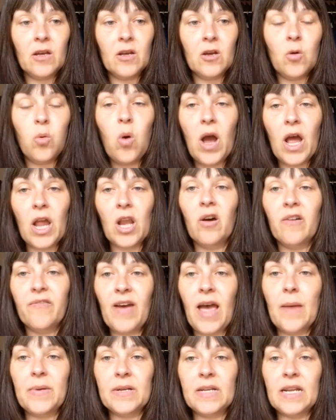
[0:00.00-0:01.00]
quite a lot of
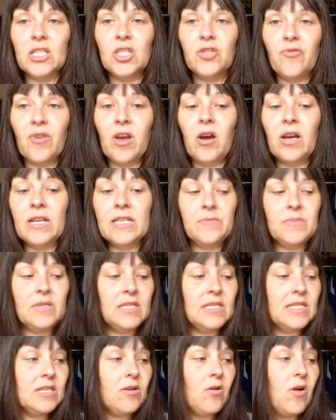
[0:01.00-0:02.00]
haberdashery items.
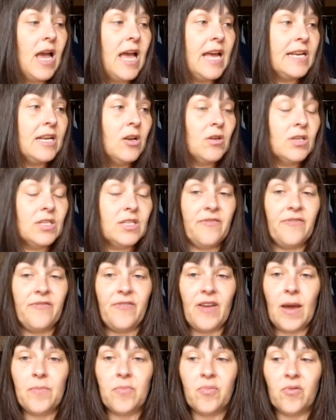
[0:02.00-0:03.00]
So I had lots of
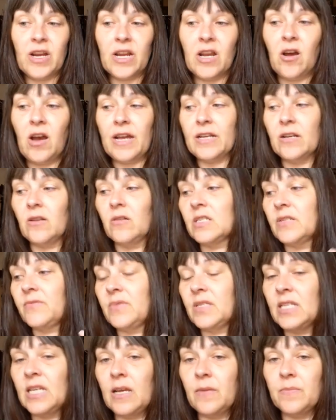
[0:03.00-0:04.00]
fabric, I had lots
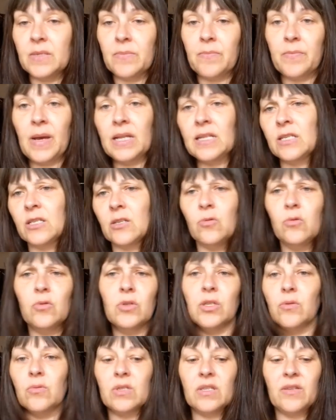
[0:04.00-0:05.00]
of zips and buttons and all
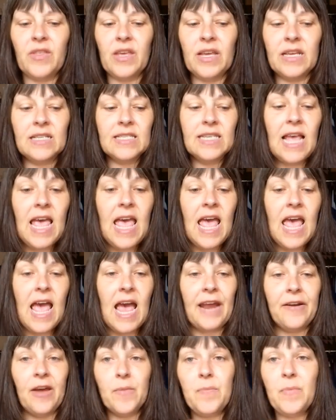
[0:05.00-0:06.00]
sorts of things.
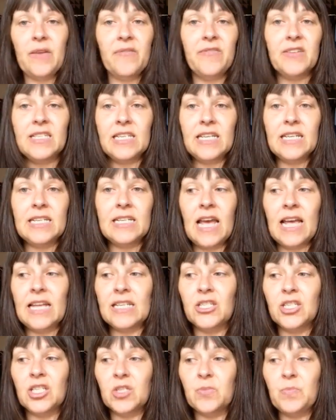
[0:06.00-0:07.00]
And I pivoted
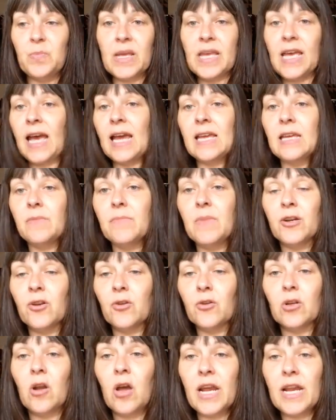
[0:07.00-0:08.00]
and just became an
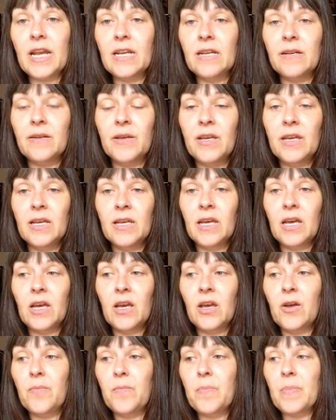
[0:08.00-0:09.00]
online
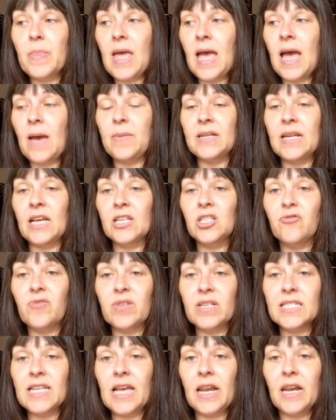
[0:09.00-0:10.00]

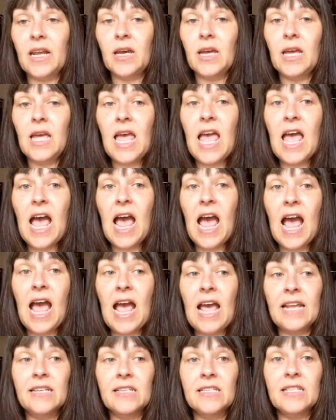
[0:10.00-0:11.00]
haberdashery seller
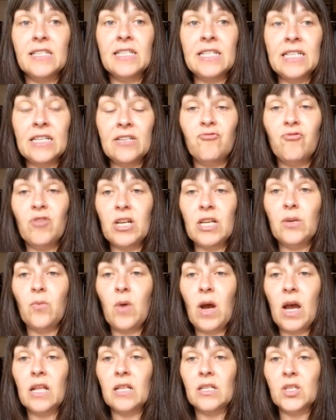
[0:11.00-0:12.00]
and did really
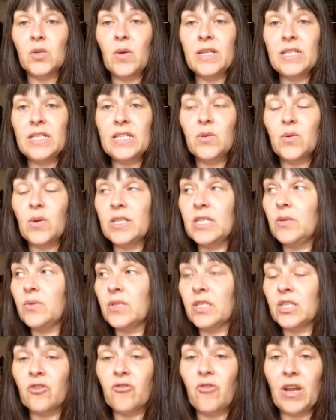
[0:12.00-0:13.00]
well. 2020
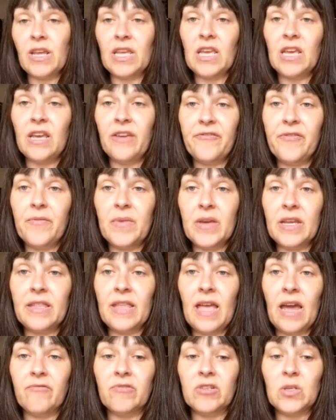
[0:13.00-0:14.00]
was a great year for me
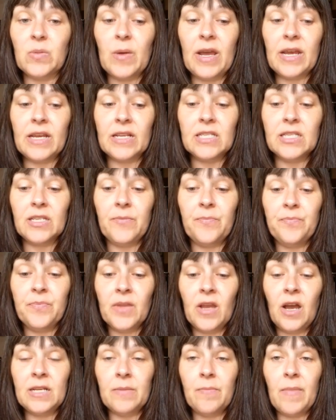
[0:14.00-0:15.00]
in that respect.
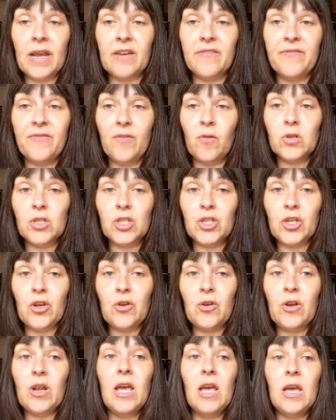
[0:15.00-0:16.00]
I didn't make a
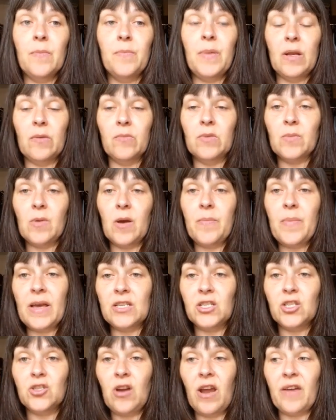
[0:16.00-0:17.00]
fortune, but it was my
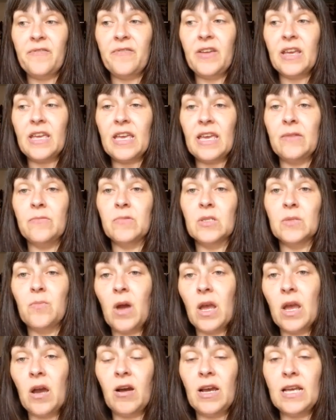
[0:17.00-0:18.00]
best traffic, it was
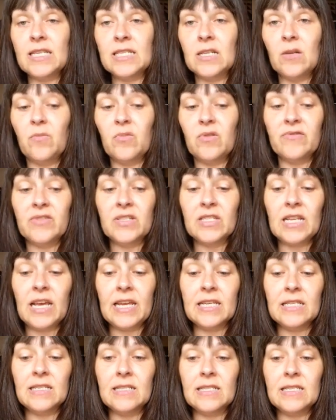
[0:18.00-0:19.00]
my highest number of
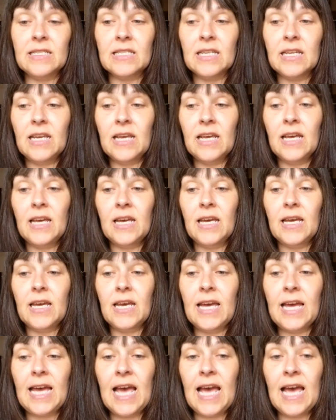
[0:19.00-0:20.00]
sales,
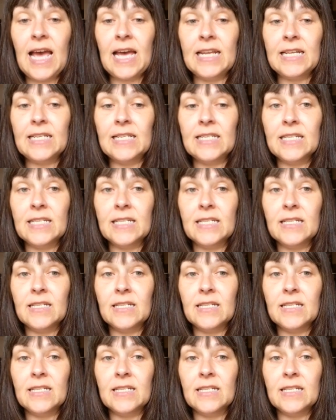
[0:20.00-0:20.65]
and